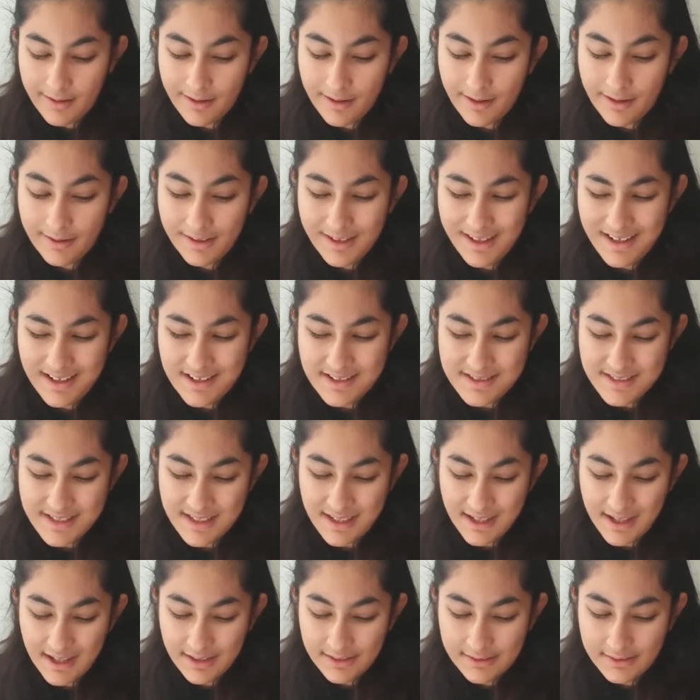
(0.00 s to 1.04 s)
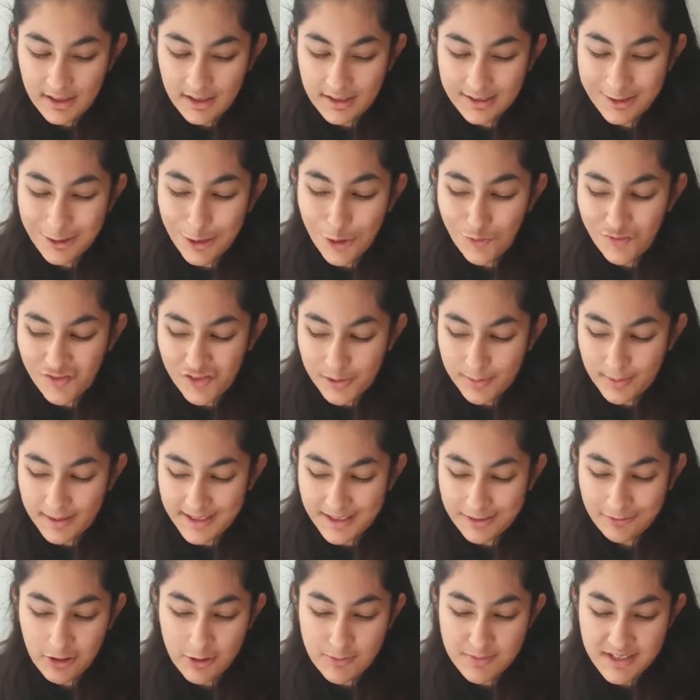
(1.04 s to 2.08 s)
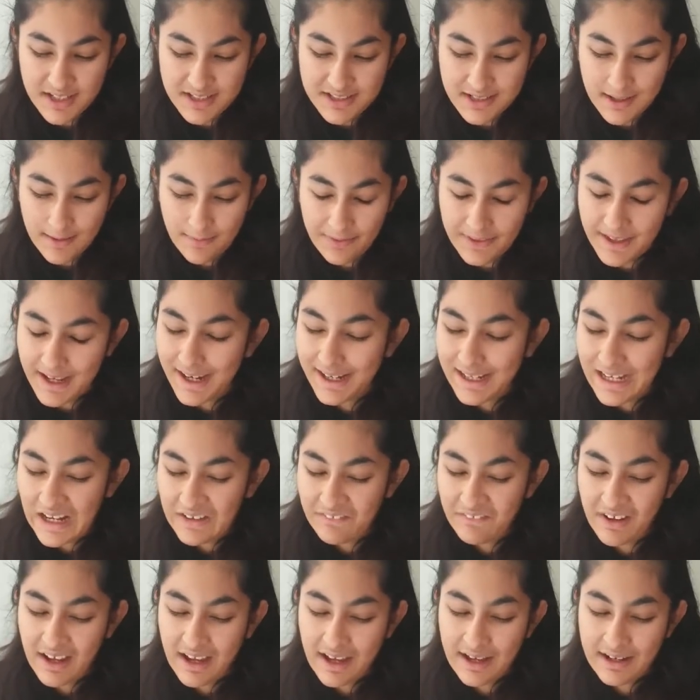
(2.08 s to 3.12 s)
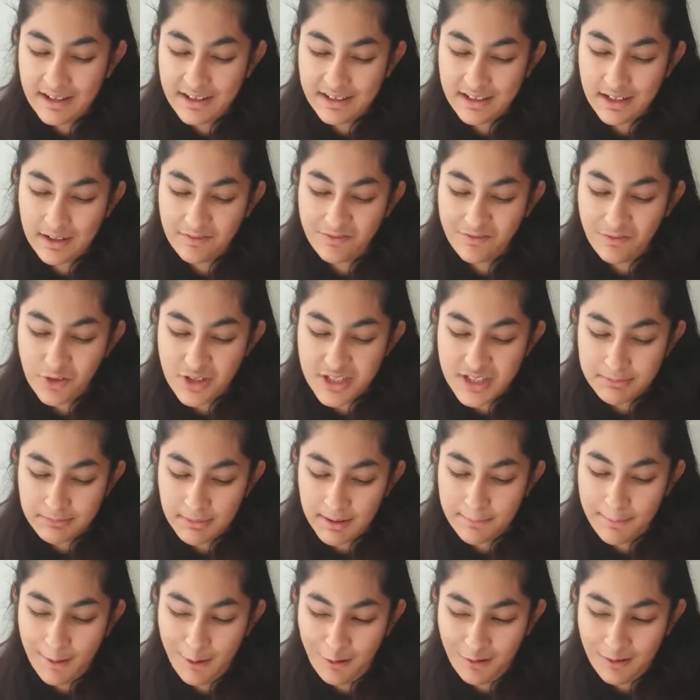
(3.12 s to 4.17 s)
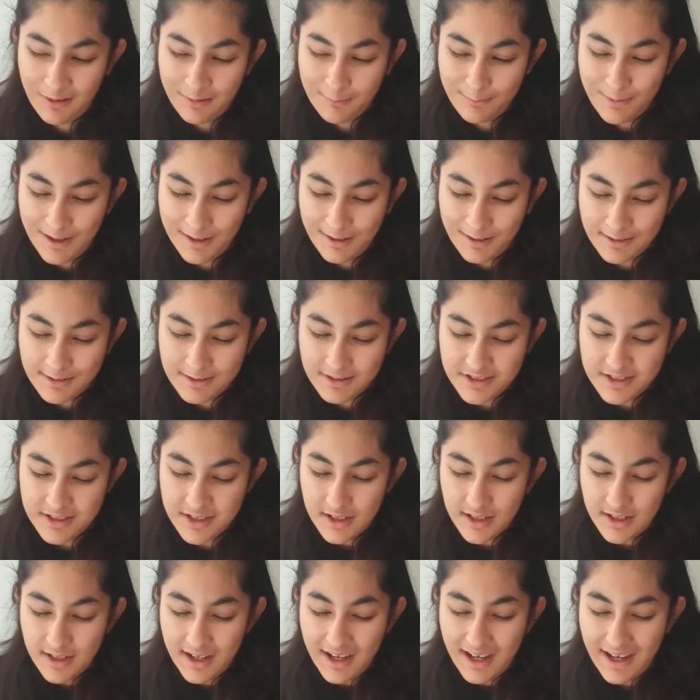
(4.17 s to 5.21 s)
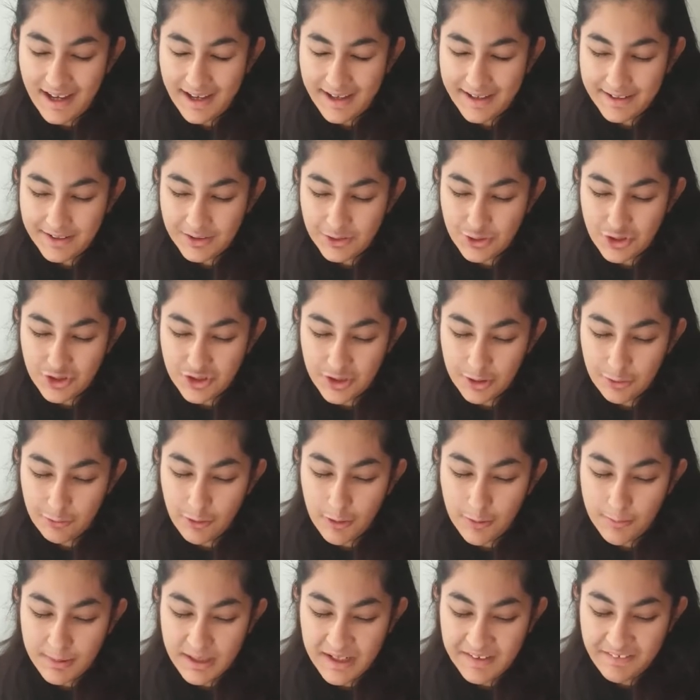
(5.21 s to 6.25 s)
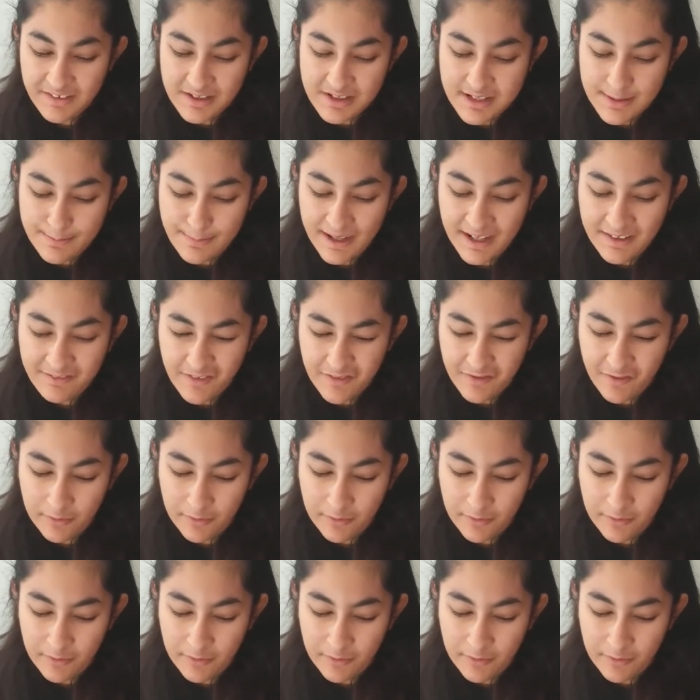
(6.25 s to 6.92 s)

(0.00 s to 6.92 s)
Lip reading: uneasy and uncomfortable in the group setting that I never ended up voicing my opinions and the group never used to benefit